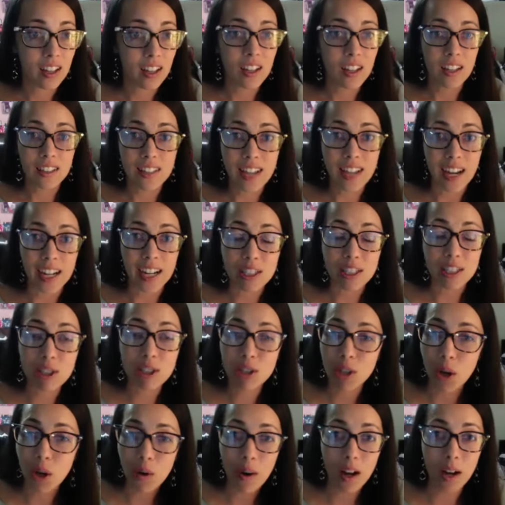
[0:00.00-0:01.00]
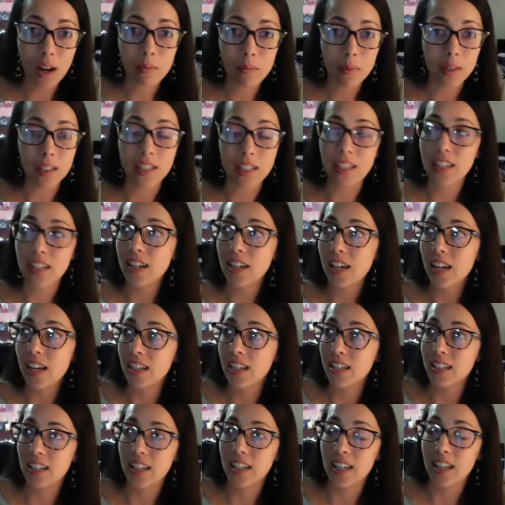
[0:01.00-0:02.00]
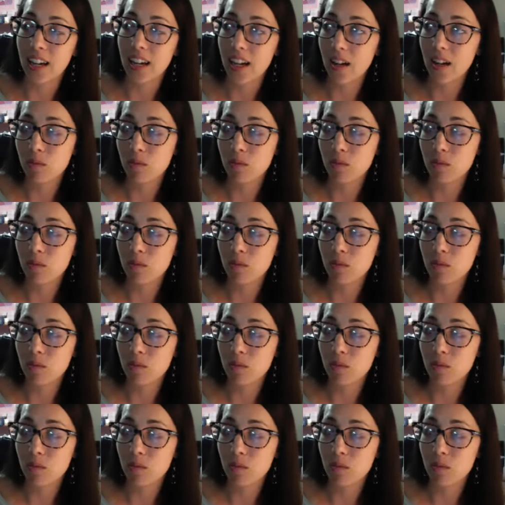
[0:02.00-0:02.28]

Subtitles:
Yeah, it's so humbling, and I'm